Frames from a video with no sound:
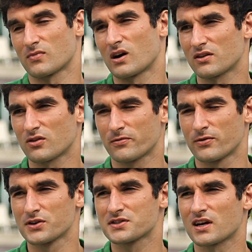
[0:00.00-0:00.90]
not
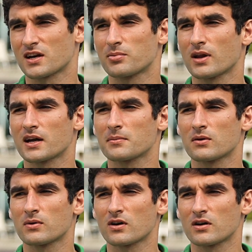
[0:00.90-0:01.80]
first started playing,
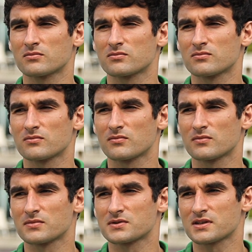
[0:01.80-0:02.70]
but when I
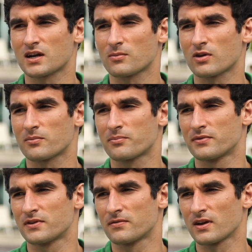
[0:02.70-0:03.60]
started my
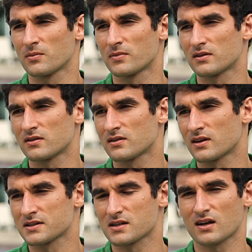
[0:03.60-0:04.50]
development
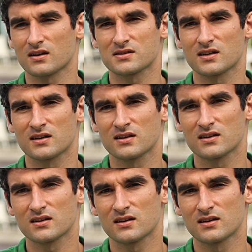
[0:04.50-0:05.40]
as a youngster.
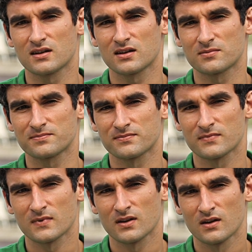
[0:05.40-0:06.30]
I
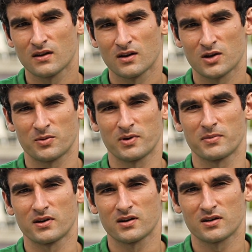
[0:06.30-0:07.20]

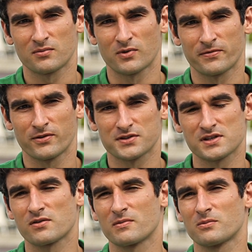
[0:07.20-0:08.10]
remember my
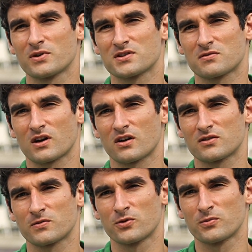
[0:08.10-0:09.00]
first ever memories of going to